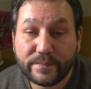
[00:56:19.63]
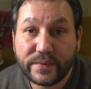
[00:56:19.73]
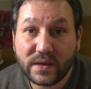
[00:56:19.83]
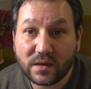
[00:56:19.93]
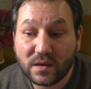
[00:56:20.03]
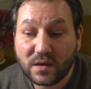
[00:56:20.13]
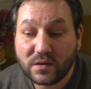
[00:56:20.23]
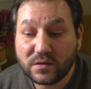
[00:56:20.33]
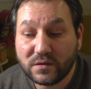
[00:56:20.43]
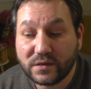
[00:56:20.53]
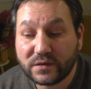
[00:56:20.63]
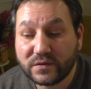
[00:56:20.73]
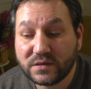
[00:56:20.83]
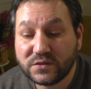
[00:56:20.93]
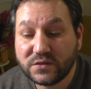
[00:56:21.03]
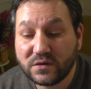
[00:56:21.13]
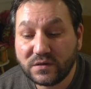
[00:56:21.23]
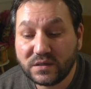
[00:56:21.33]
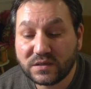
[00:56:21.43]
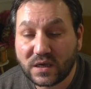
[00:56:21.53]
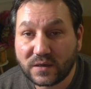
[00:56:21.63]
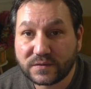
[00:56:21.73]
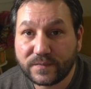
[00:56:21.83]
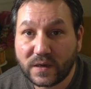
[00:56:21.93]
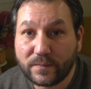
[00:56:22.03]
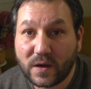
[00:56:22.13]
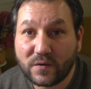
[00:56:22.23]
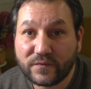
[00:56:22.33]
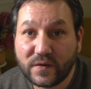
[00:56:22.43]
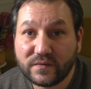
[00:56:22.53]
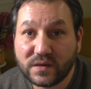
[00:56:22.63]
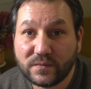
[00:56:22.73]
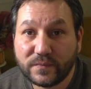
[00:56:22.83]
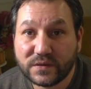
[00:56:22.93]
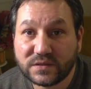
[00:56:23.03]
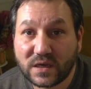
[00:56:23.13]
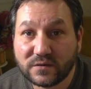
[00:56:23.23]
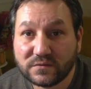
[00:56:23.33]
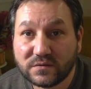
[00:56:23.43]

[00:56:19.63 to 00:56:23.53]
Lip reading: B. You'll increase journey times by about 15%.